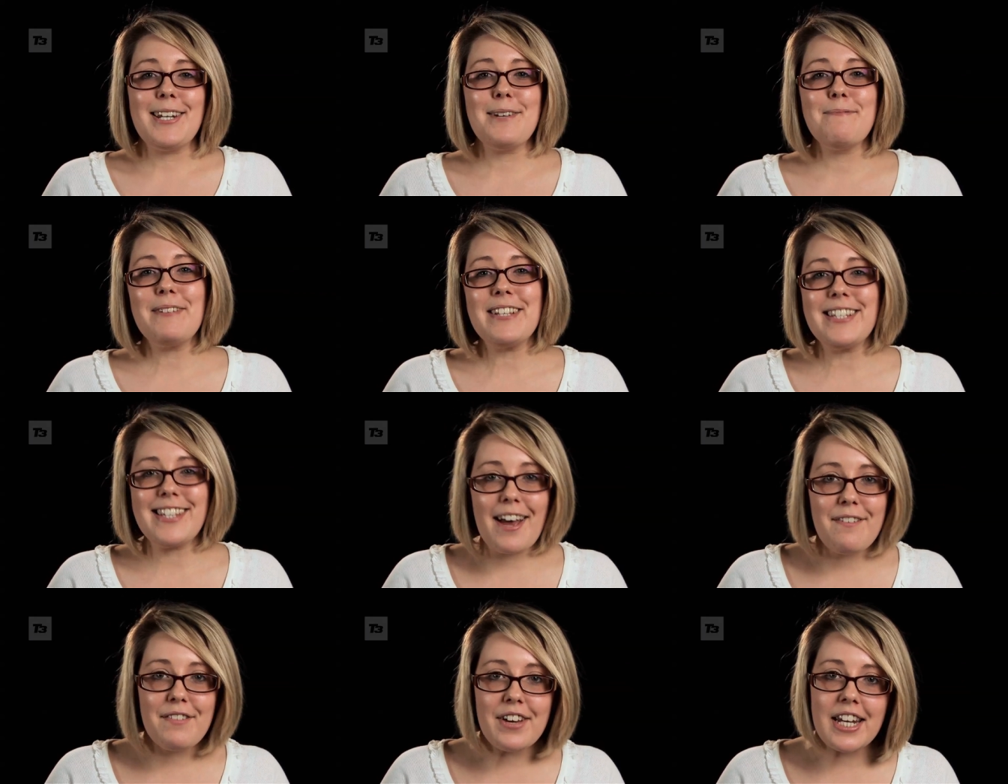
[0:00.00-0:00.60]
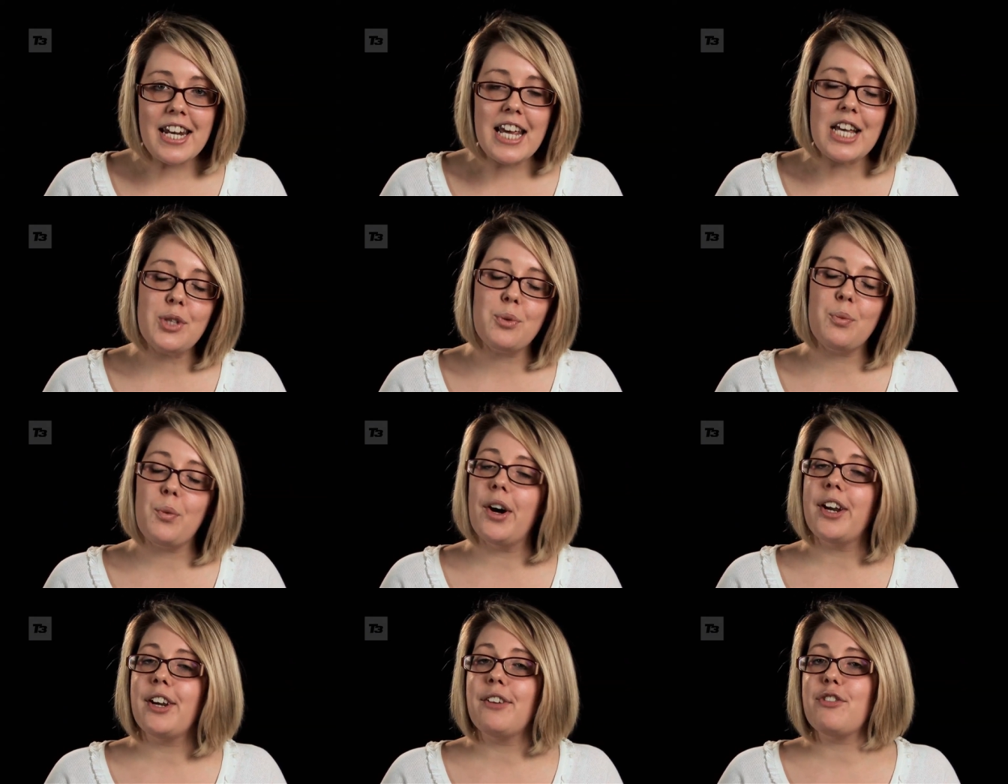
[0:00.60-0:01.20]
Number seven is
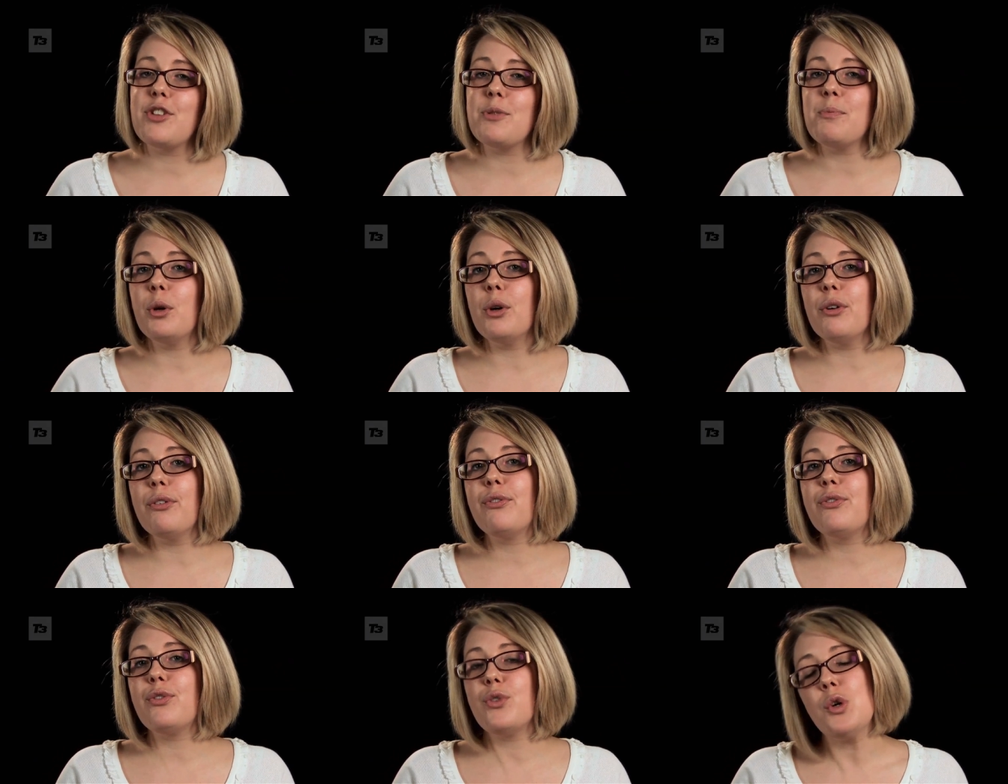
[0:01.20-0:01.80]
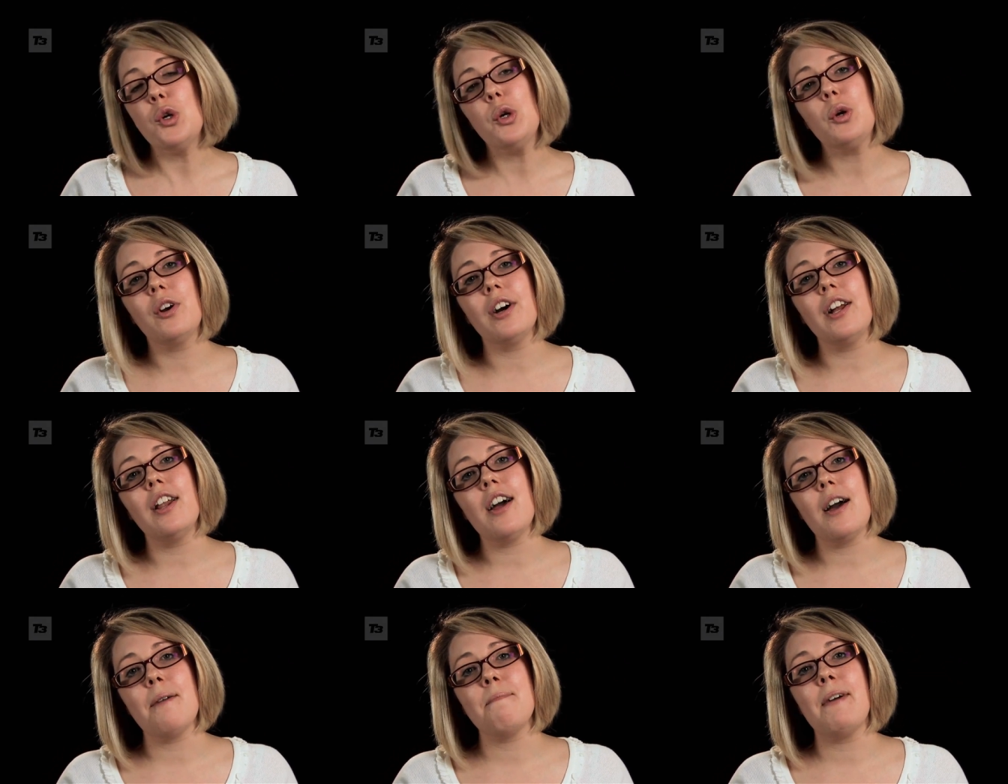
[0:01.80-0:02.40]
one for the more
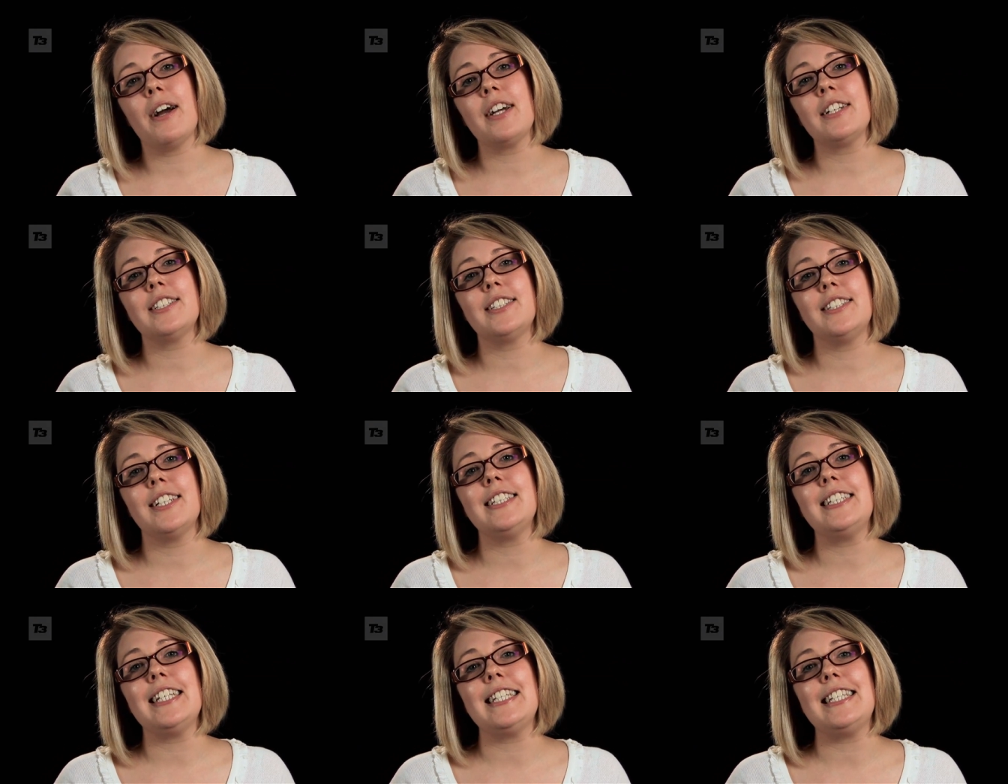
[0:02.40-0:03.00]
frugal amongst us.